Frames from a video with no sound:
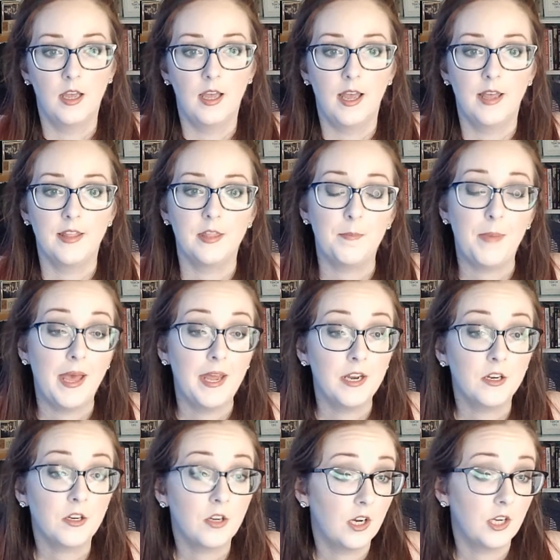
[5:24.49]
And the
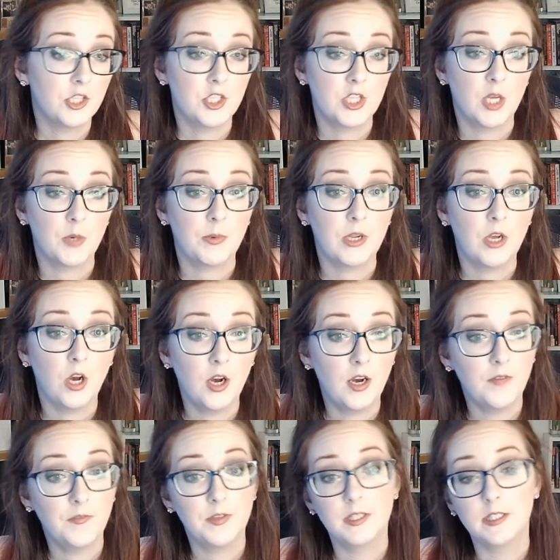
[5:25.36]
pedagogy that we
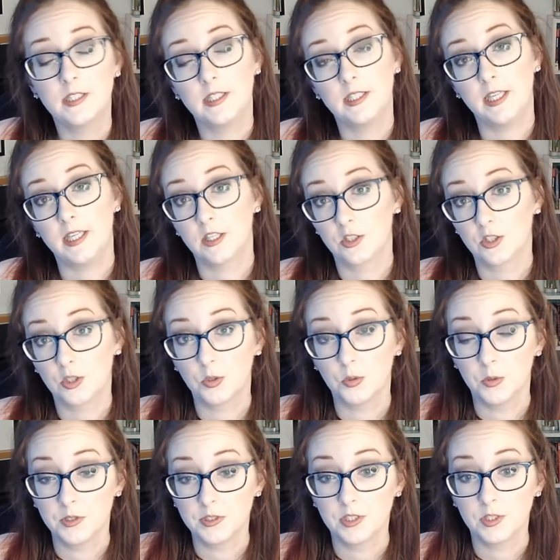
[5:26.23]
often see in
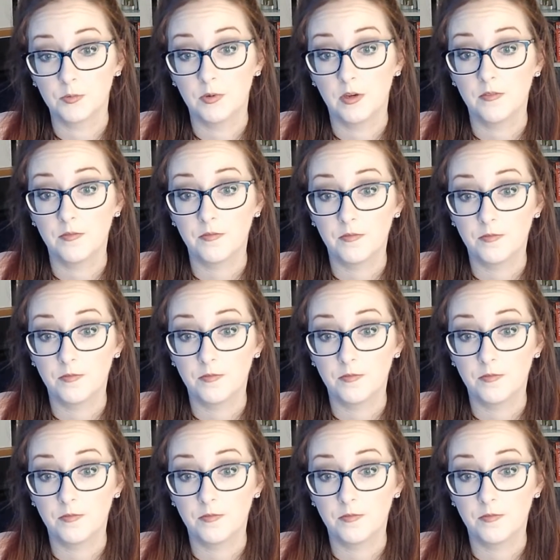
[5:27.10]
schools is what